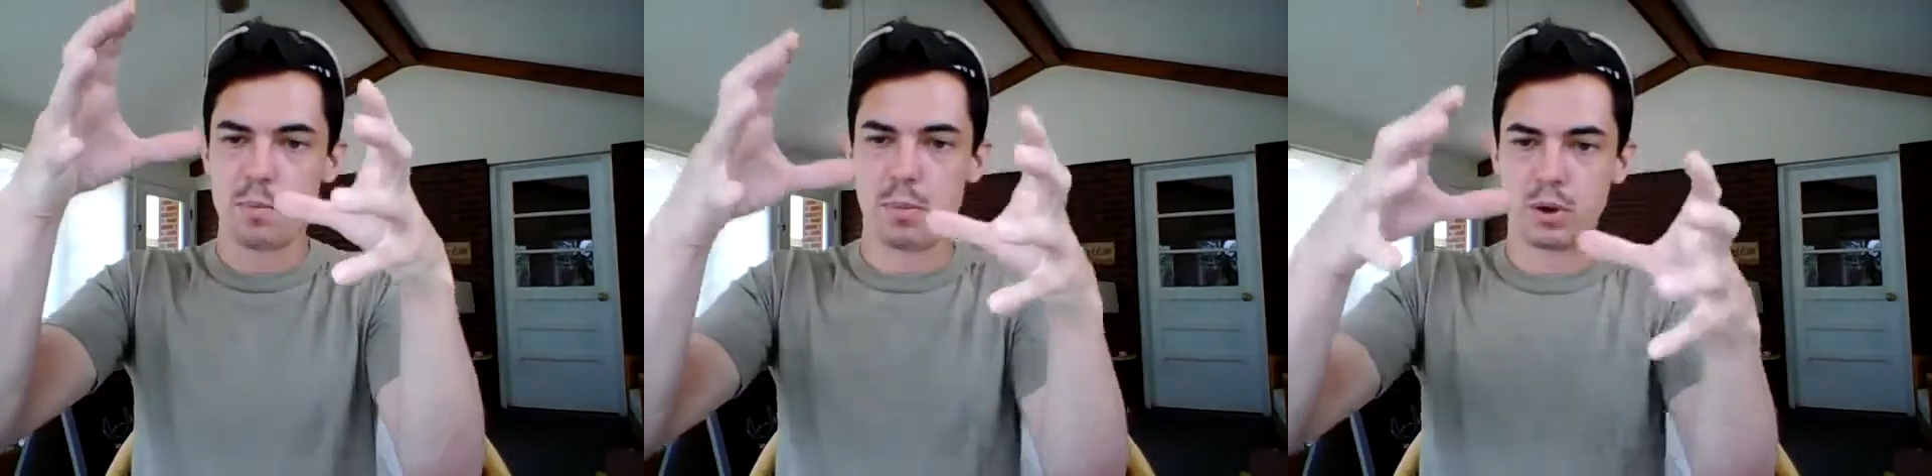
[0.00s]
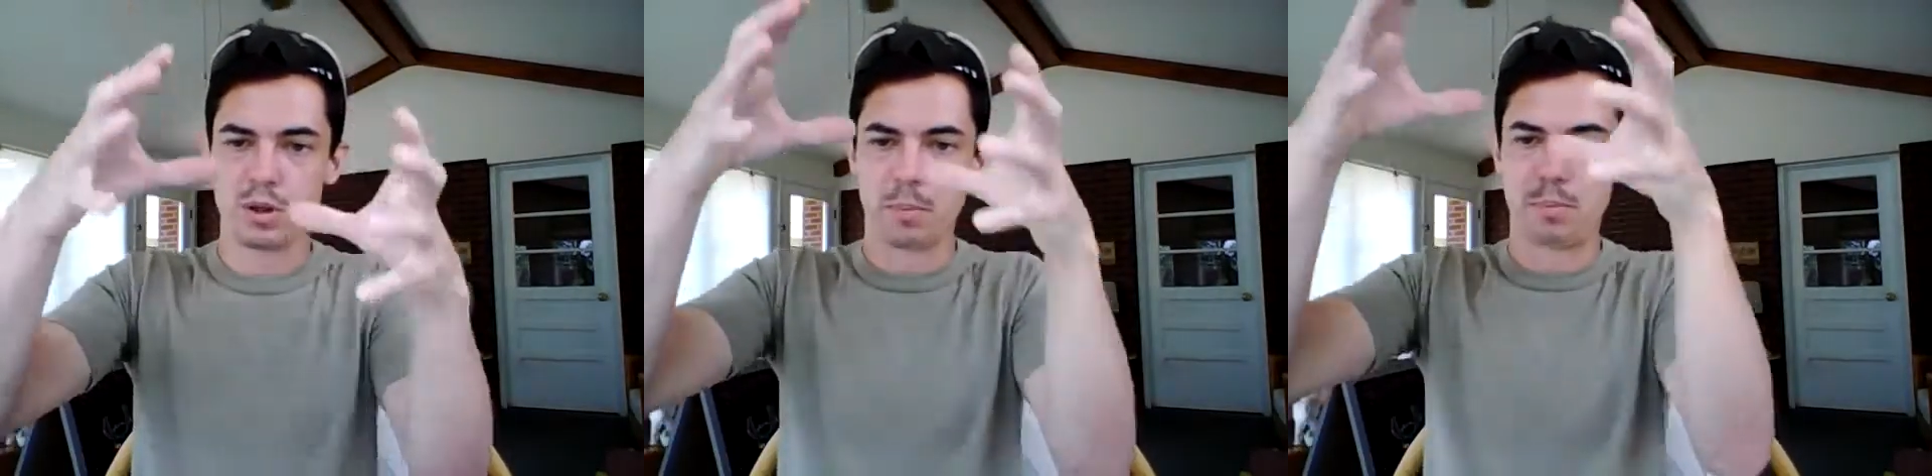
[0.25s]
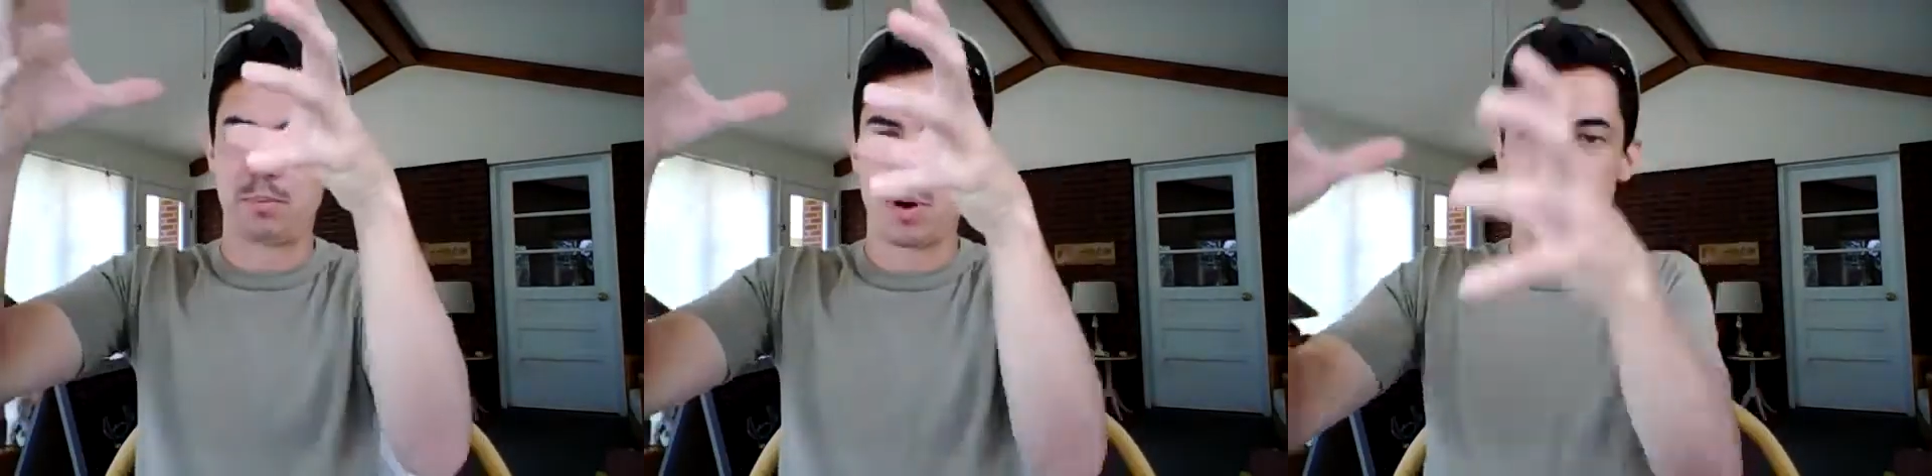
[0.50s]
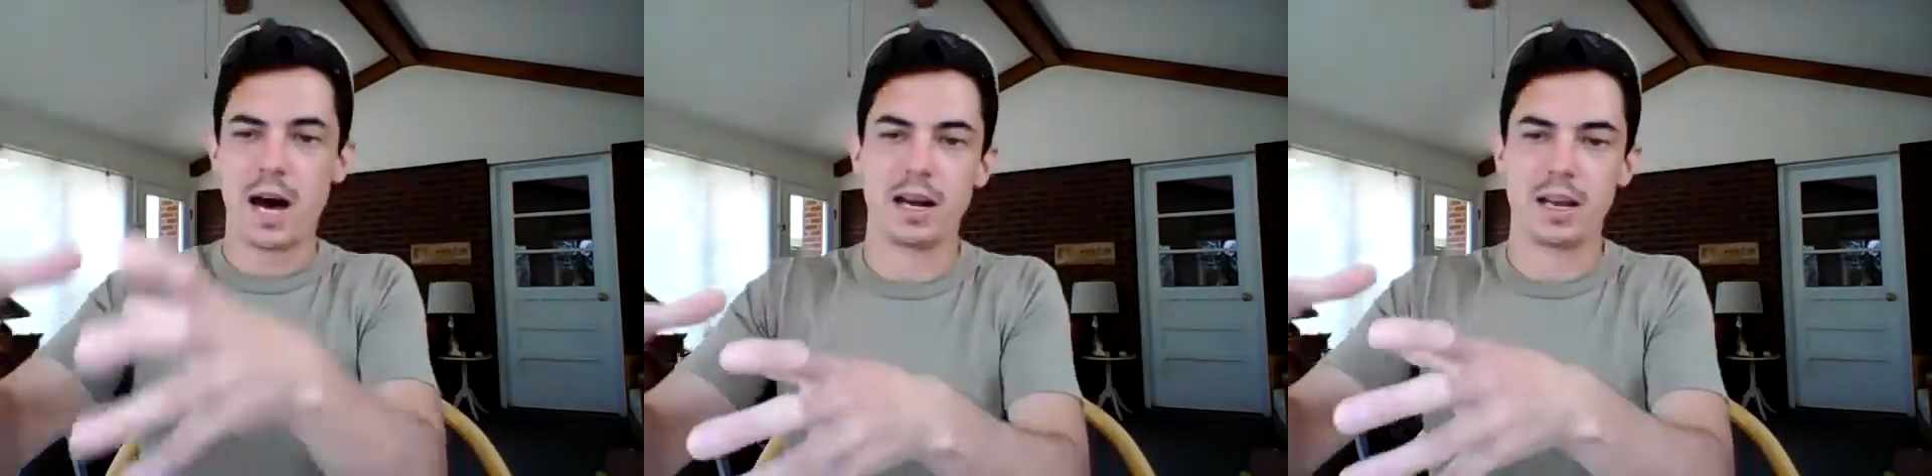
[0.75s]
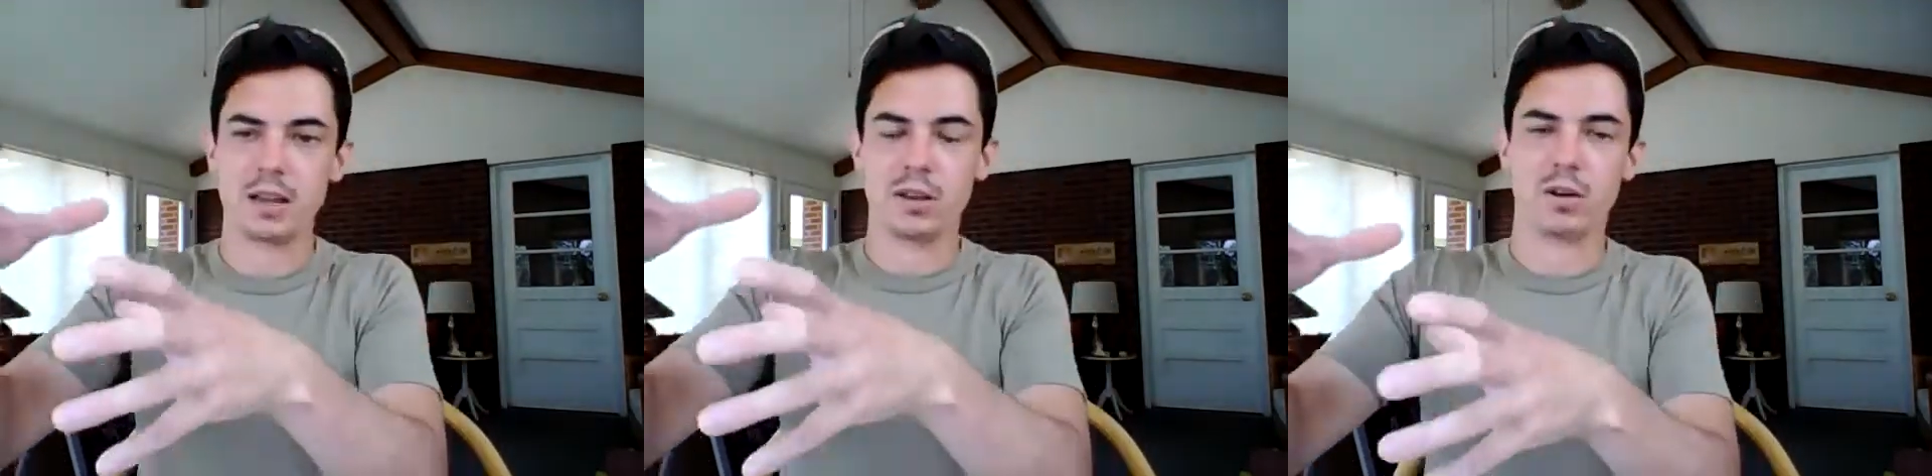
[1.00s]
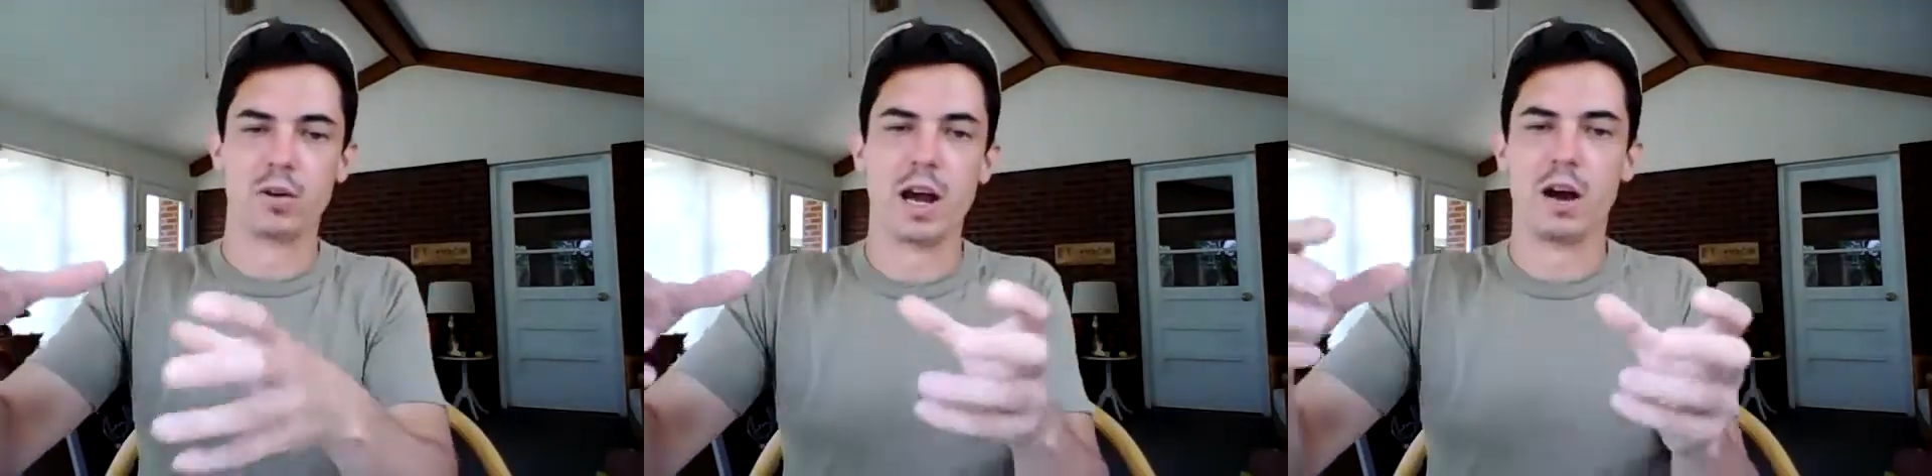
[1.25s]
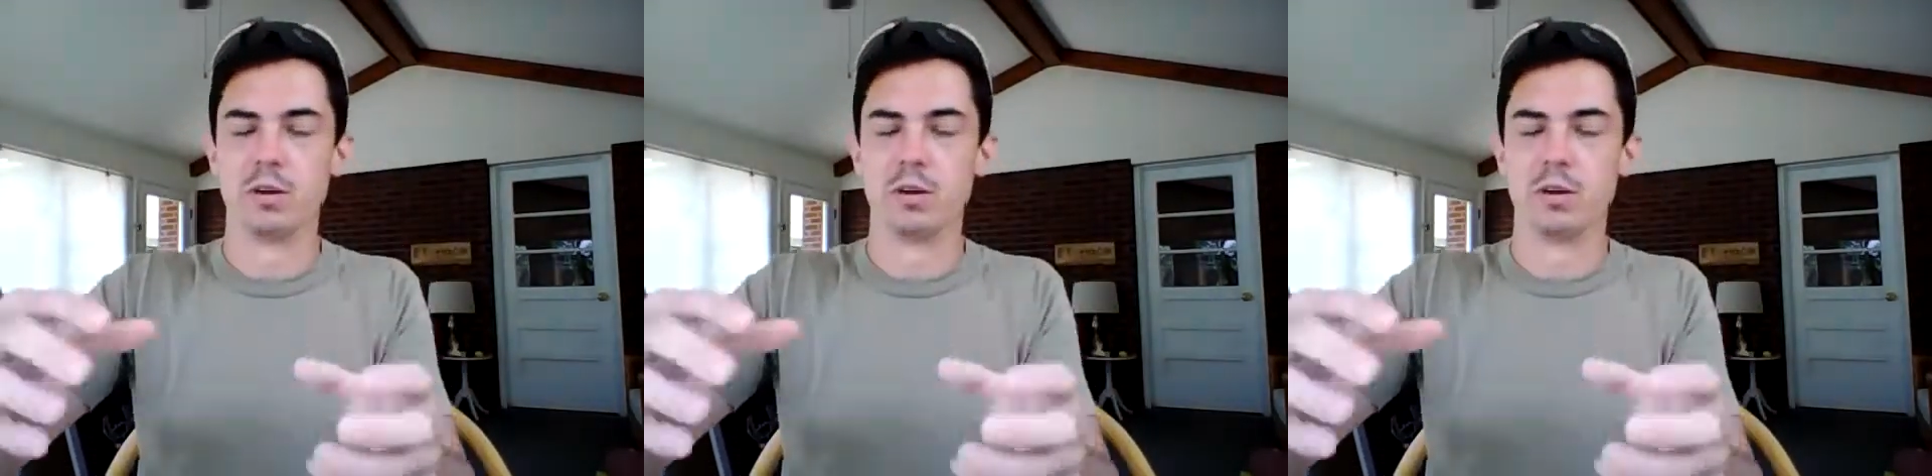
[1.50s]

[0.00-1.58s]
put the pot in the ground,